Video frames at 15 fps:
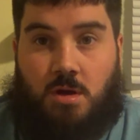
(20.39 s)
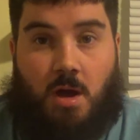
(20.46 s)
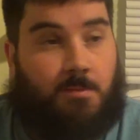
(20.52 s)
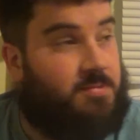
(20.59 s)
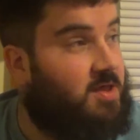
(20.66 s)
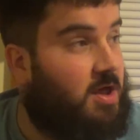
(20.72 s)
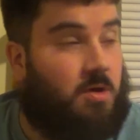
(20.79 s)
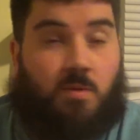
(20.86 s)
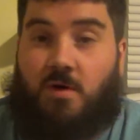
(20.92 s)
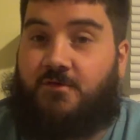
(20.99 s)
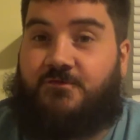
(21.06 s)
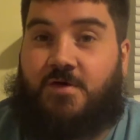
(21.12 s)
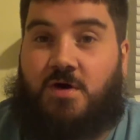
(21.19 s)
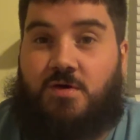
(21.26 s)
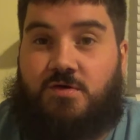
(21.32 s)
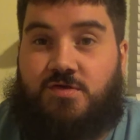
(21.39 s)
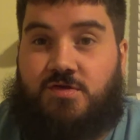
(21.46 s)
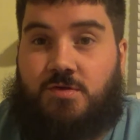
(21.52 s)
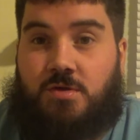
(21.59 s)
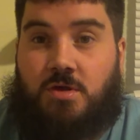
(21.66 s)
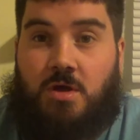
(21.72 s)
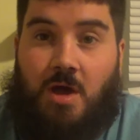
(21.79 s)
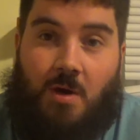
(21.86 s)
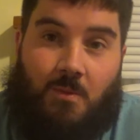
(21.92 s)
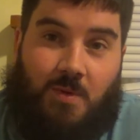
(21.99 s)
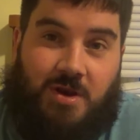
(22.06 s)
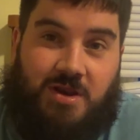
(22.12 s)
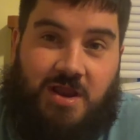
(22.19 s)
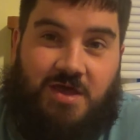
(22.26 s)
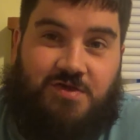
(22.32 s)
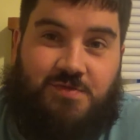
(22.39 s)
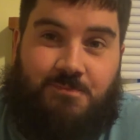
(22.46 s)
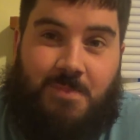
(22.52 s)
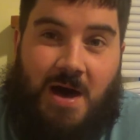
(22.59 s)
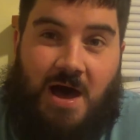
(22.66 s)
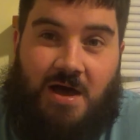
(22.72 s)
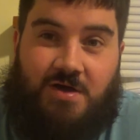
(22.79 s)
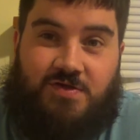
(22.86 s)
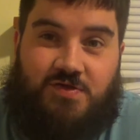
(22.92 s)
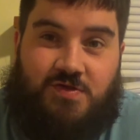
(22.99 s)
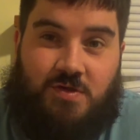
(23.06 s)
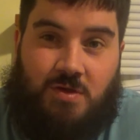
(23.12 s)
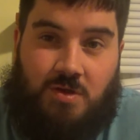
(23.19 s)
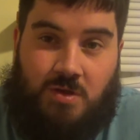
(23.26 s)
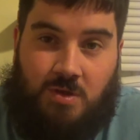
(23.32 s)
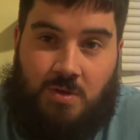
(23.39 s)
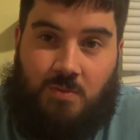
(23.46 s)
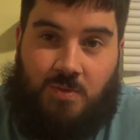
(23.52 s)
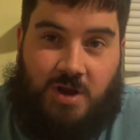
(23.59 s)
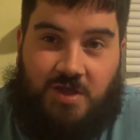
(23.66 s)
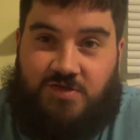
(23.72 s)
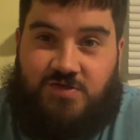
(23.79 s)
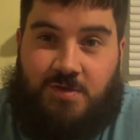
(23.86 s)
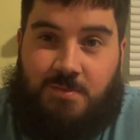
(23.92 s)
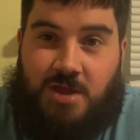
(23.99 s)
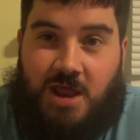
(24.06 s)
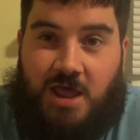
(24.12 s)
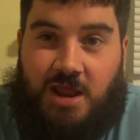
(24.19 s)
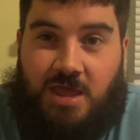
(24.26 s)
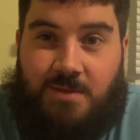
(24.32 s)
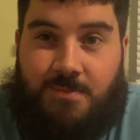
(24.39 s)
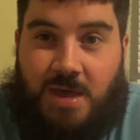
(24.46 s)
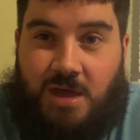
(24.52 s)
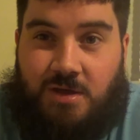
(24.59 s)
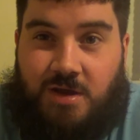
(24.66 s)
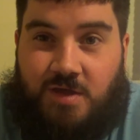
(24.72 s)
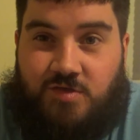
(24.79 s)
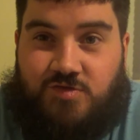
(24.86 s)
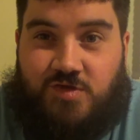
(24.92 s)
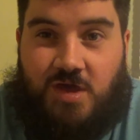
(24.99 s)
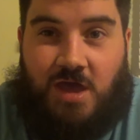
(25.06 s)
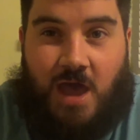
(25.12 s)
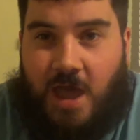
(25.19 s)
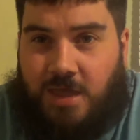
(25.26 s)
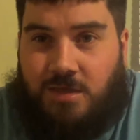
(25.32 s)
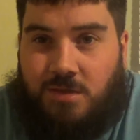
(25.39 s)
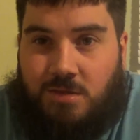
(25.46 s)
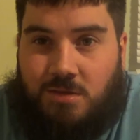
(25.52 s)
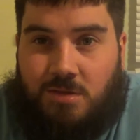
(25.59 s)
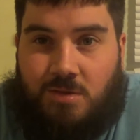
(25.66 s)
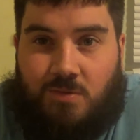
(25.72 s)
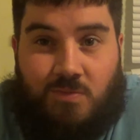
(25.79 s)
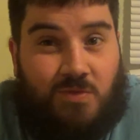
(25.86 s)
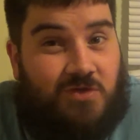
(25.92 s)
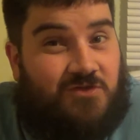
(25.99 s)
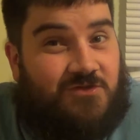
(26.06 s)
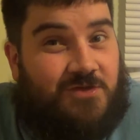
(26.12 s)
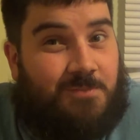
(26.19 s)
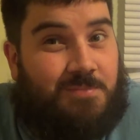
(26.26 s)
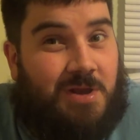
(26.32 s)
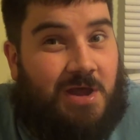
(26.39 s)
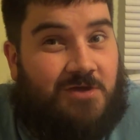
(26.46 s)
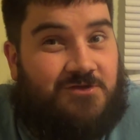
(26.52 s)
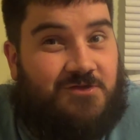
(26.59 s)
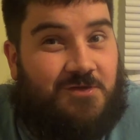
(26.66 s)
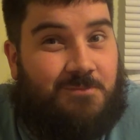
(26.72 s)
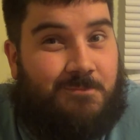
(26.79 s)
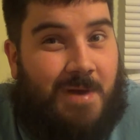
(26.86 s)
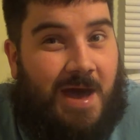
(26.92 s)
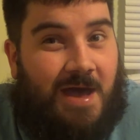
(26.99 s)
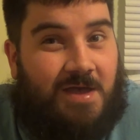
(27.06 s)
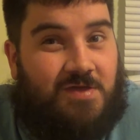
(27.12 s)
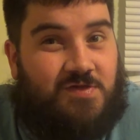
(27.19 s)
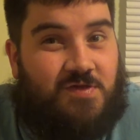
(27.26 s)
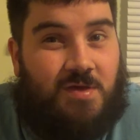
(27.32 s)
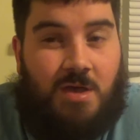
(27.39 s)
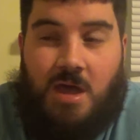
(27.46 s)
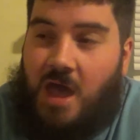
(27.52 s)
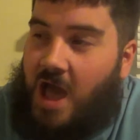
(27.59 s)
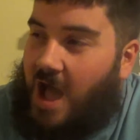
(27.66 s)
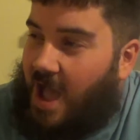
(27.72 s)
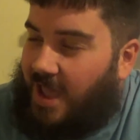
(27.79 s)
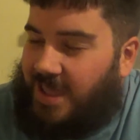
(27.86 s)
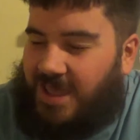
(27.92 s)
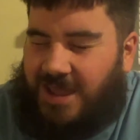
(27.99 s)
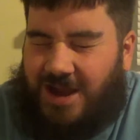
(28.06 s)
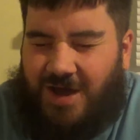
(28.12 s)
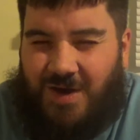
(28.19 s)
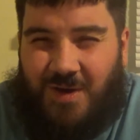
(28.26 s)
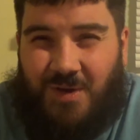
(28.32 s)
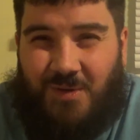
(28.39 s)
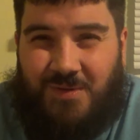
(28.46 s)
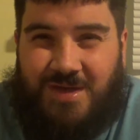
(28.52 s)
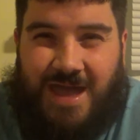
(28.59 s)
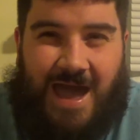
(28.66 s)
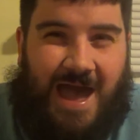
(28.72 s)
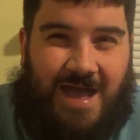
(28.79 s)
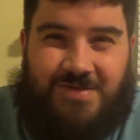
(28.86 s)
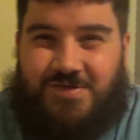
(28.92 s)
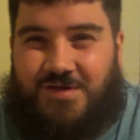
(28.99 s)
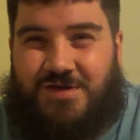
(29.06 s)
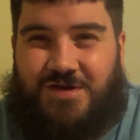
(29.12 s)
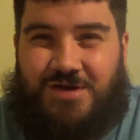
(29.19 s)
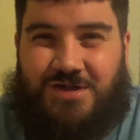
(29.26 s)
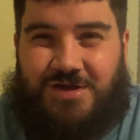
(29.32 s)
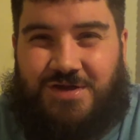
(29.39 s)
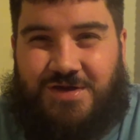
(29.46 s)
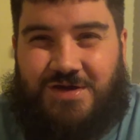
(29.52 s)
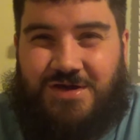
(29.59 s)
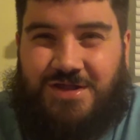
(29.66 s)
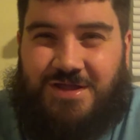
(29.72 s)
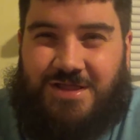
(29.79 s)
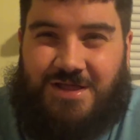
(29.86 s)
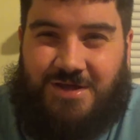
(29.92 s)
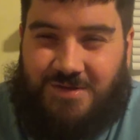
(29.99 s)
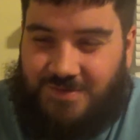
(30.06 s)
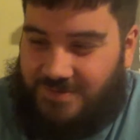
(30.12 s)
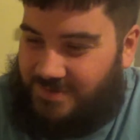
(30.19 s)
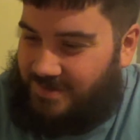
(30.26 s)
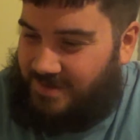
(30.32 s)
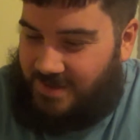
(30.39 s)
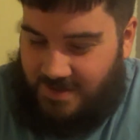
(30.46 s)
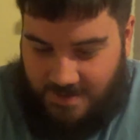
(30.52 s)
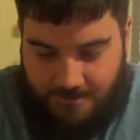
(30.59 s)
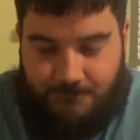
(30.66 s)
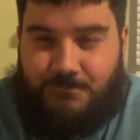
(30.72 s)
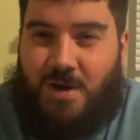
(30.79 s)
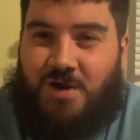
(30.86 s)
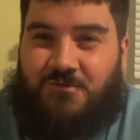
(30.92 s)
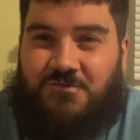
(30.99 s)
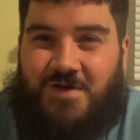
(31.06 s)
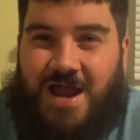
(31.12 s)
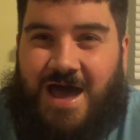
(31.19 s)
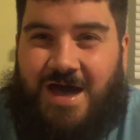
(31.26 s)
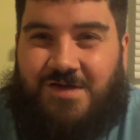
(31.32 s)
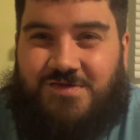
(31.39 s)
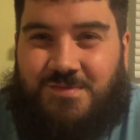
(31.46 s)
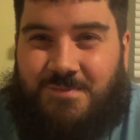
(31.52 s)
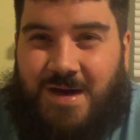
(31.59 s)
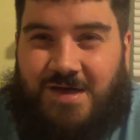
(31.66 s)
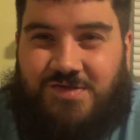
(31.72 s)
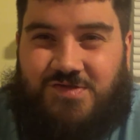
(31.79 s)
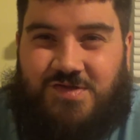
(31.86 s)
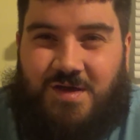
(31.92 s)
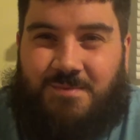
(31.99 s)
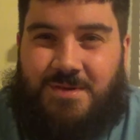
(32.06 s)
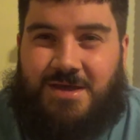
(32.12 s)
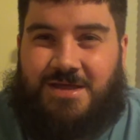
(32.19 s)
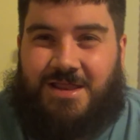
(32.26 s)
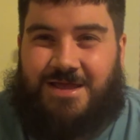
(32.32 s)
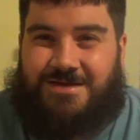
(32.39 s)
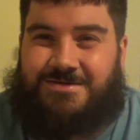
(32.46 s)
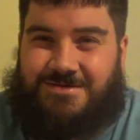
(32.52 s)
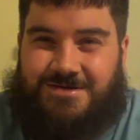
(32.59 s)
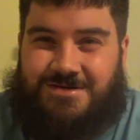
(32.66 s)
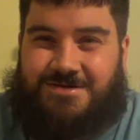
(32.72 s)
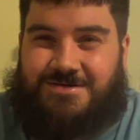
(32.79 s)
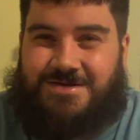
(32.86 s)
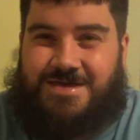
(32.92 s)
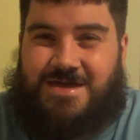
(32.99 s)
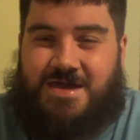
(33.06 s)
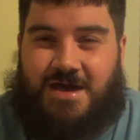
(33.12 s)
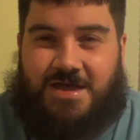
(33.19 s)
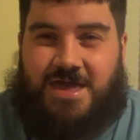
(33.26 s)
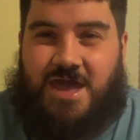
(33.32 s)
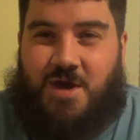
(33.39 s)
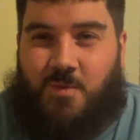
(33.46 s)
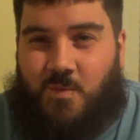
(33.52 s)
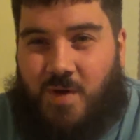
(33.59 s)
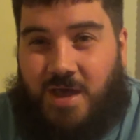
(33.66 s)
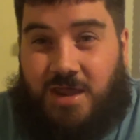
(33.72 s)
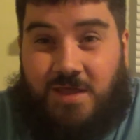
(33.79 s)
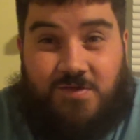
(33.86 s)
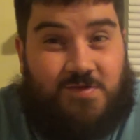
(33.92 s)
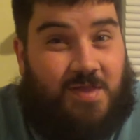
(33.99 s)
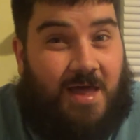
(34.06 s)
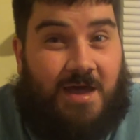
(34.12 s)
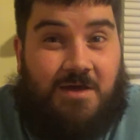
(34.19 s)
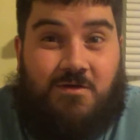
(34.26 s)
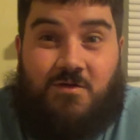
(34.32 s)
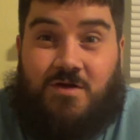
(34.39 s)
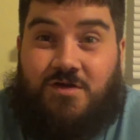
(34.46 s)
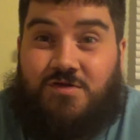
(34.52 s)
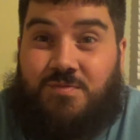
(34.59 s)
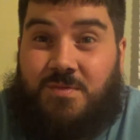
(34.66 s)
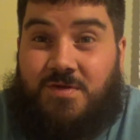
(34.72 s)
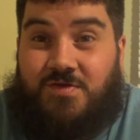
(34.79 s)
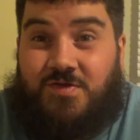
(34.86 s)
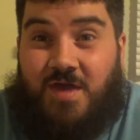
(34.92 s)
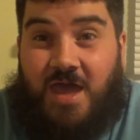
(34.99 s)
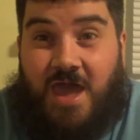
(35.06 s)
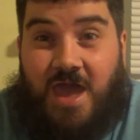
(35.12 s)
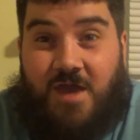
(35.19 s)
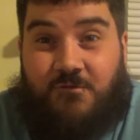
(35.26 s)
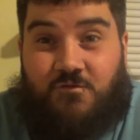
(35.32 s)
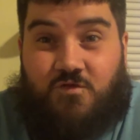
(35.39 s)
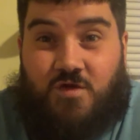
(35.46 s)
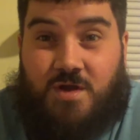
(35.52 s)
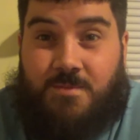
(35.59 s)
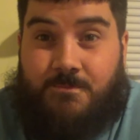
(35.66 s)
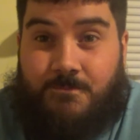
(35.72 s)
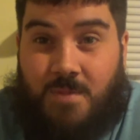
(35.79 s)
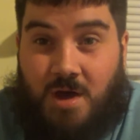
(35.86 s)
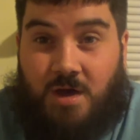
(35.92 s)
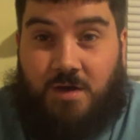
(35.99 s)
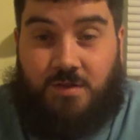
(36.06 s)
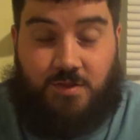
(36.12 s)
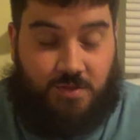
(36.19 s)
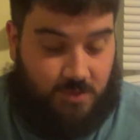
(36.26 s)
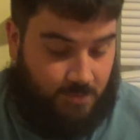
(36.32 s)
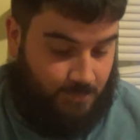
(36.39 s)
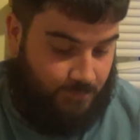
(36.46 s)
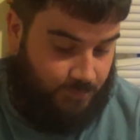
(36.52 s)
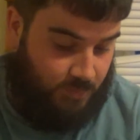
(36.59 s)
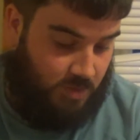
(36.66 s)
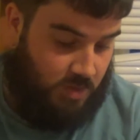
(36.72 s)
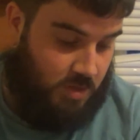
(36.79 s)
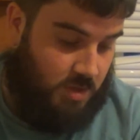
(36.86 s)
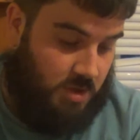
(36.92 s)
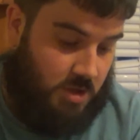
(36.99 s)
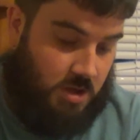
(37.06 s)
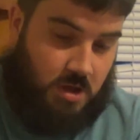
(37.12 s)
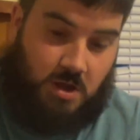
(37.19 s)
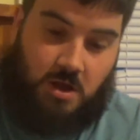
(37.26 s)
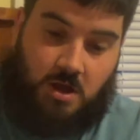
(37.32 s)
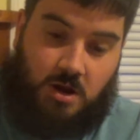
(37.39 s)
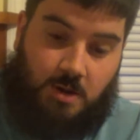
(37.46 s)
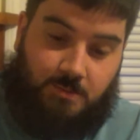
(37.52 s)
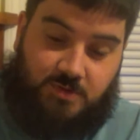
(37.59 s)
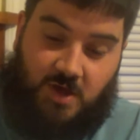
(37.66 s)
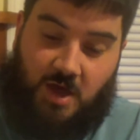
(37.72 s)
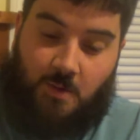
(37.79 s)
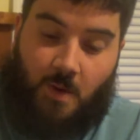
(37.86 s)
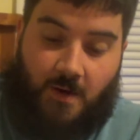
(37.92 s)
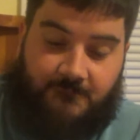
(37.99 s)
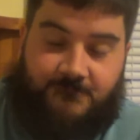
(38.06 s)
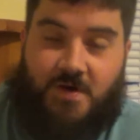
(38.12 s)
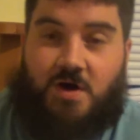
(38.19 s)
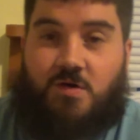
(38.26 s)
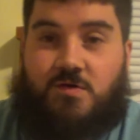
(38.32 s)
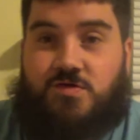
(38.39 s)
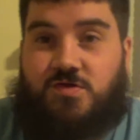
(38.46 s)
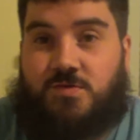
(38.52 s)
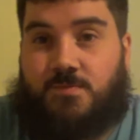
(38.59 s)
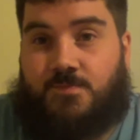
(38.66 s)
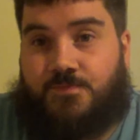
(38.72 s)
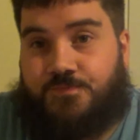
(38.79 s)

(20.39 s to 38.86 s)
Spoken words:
I'm tell you what, folks. When they send me that email and they say, "Hey, we shipping out your box," I get all kinds of goody-goody little butterflies in my stomach. Like, oh yeah, I can't wait. It's like Christmas every month. I'm tell you what, folks.